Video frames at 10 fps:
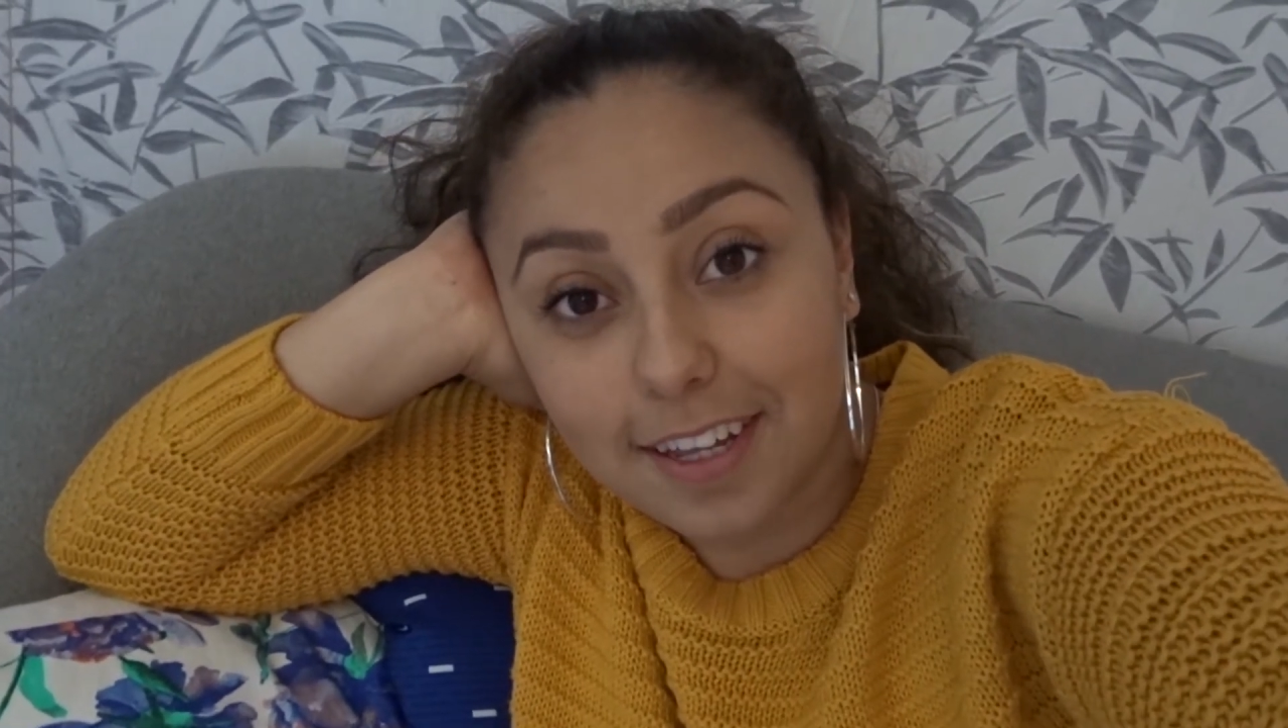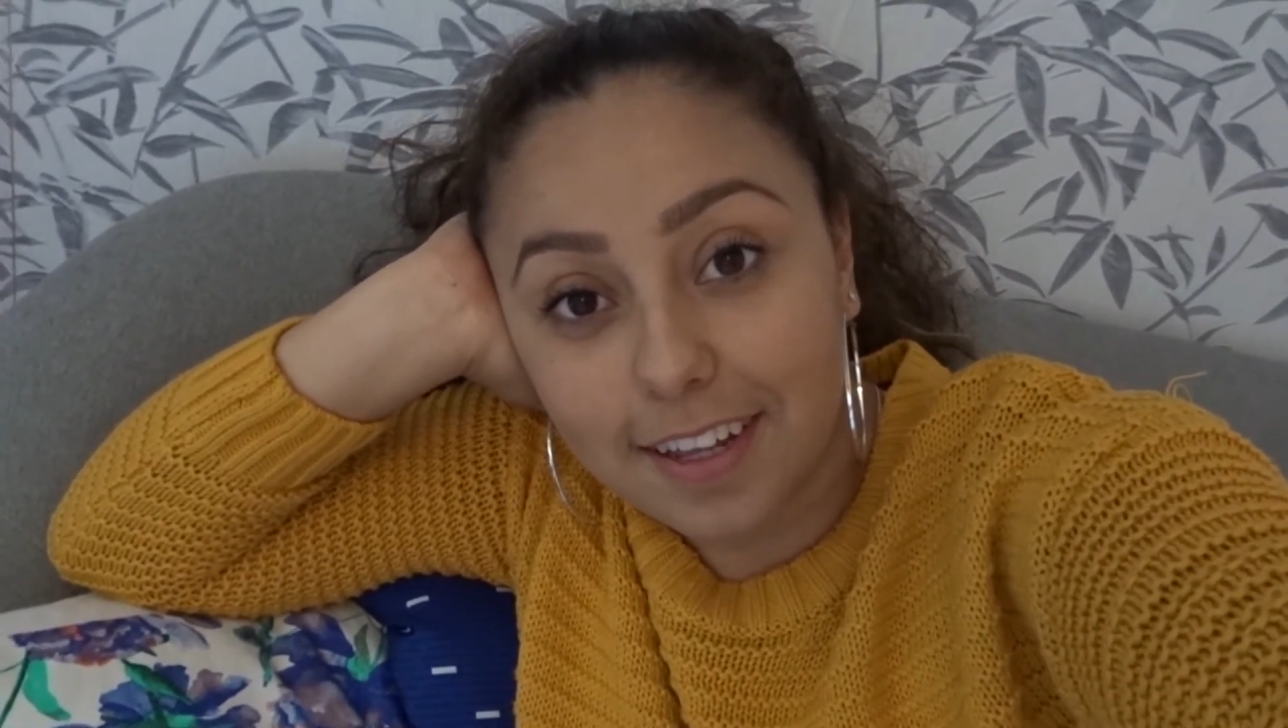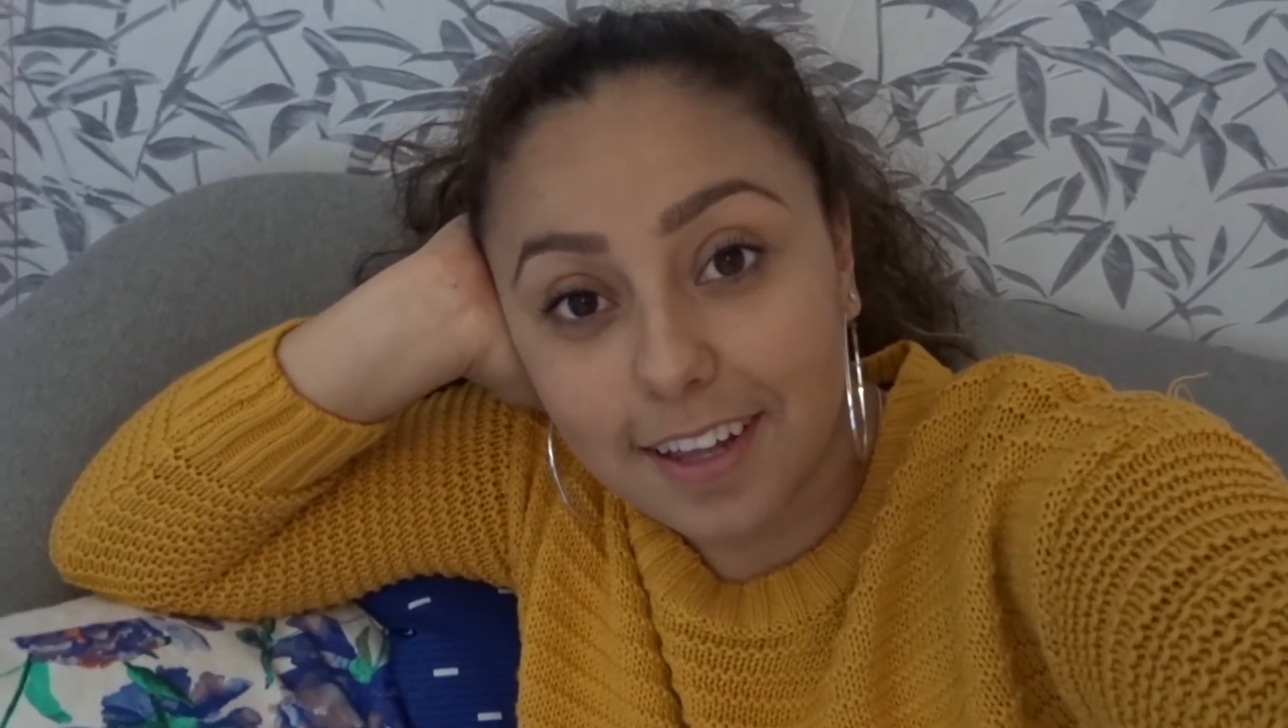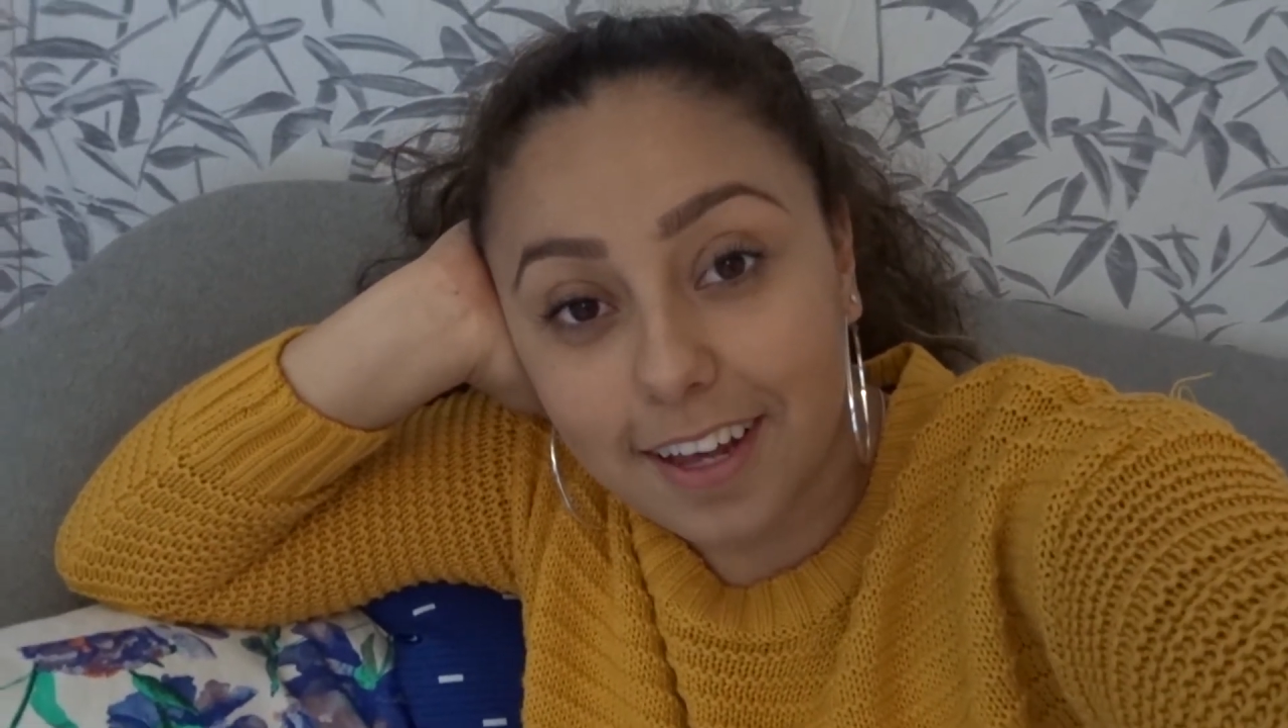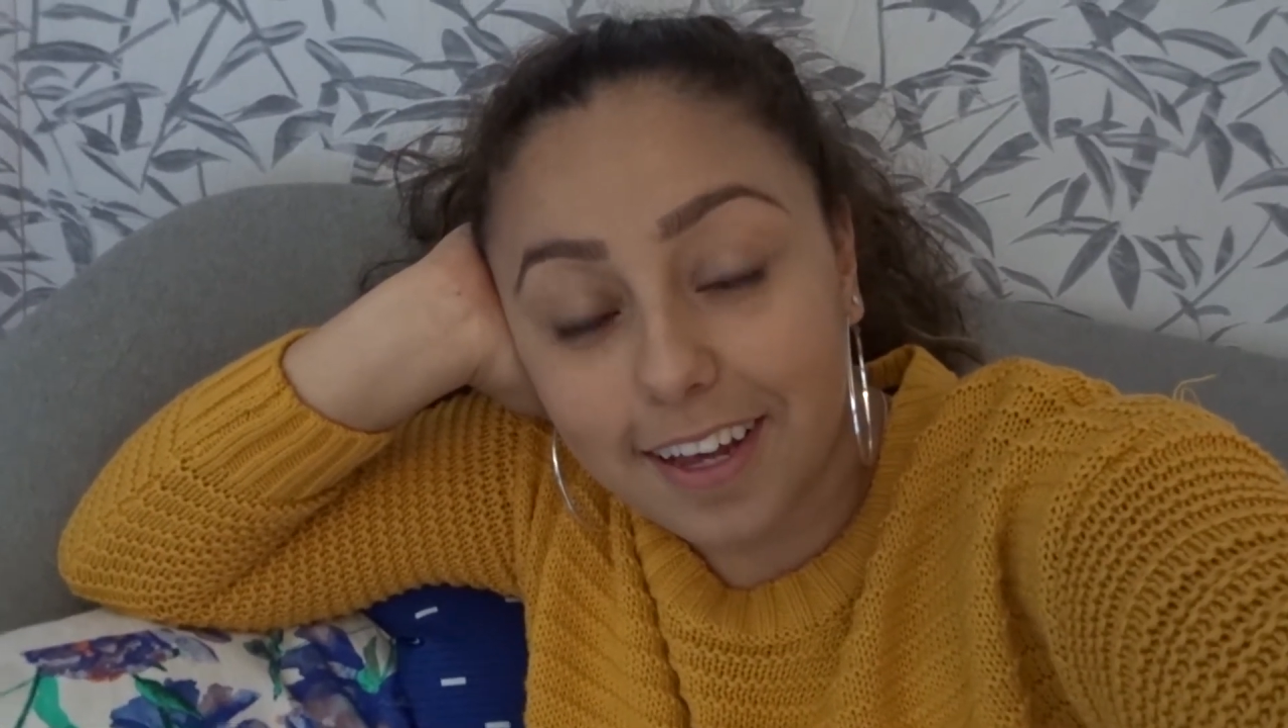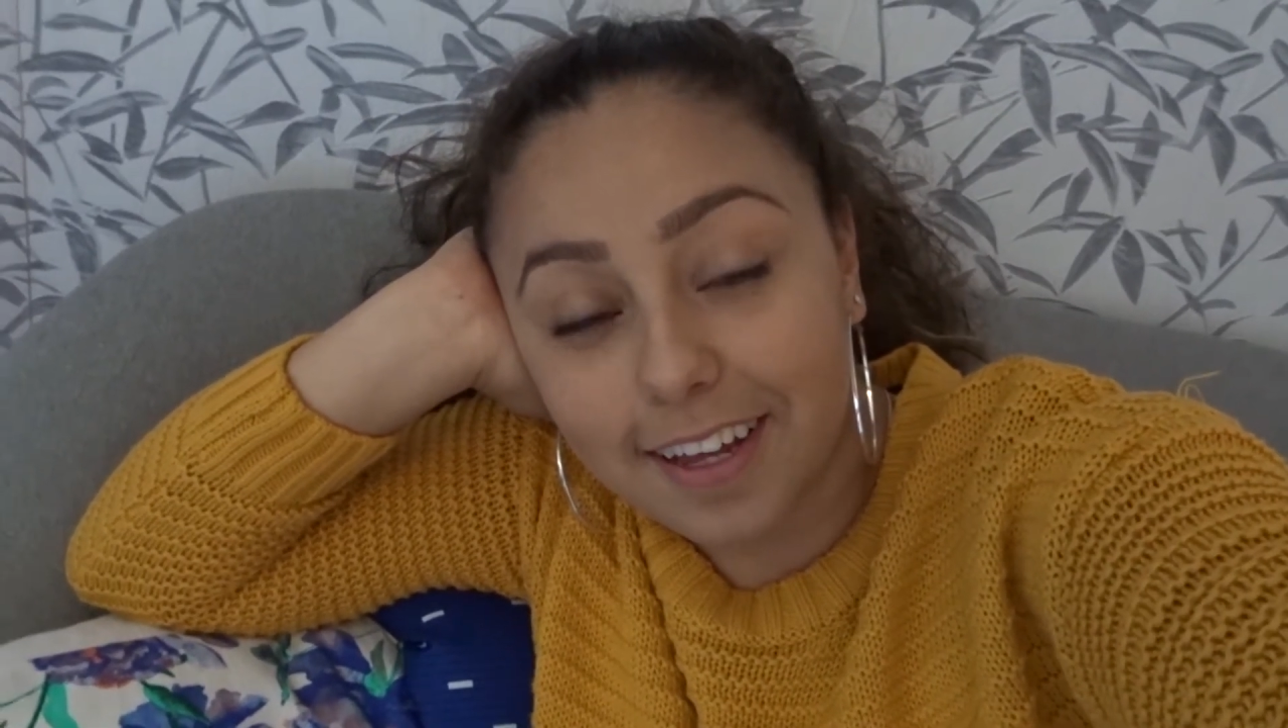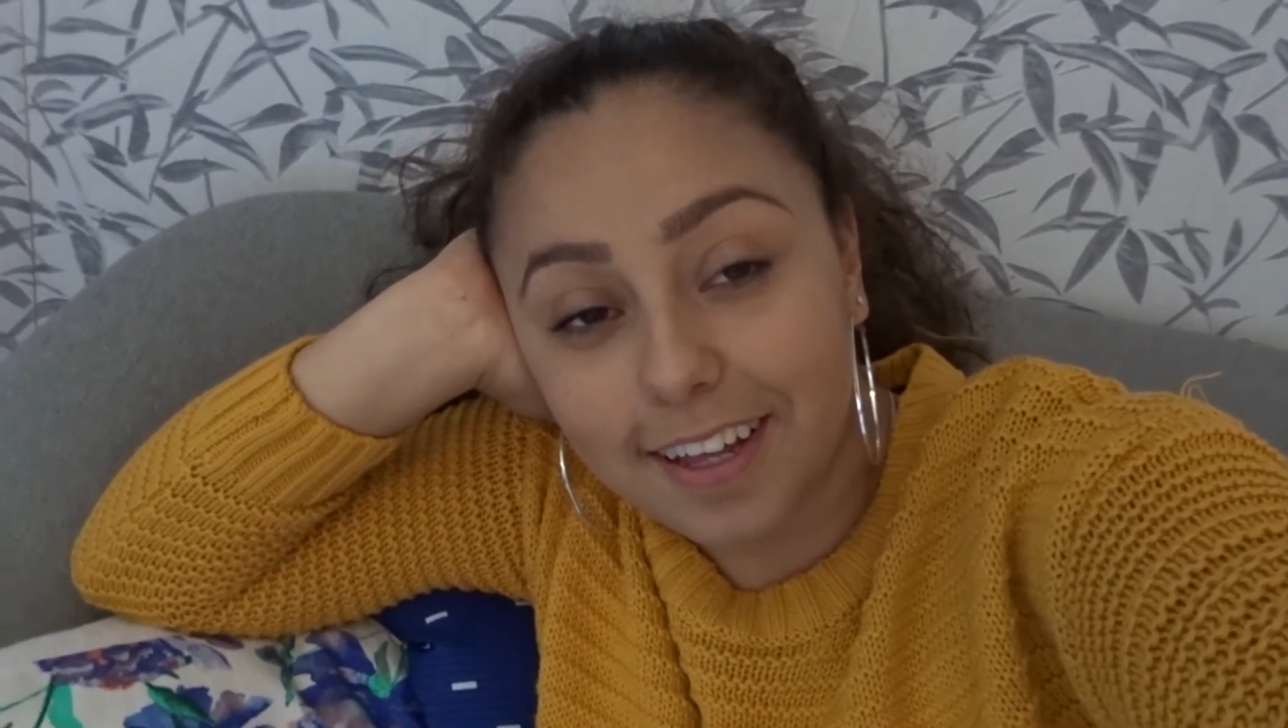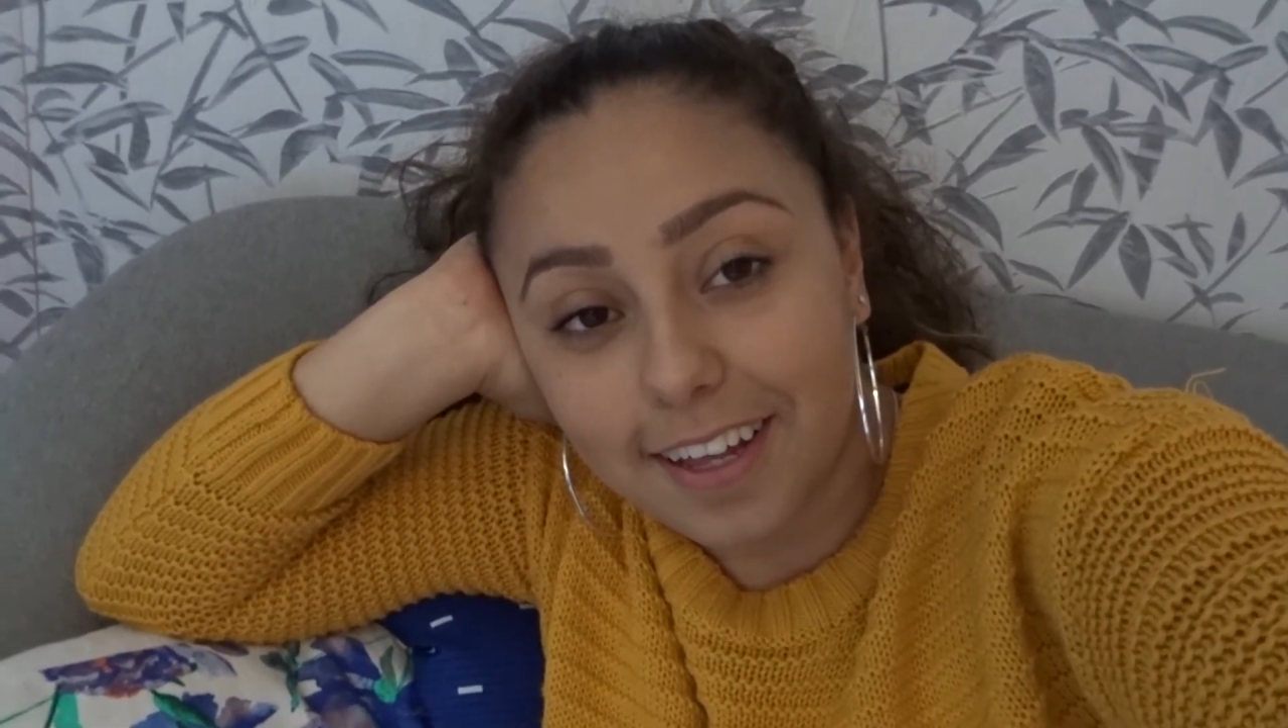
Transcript: there.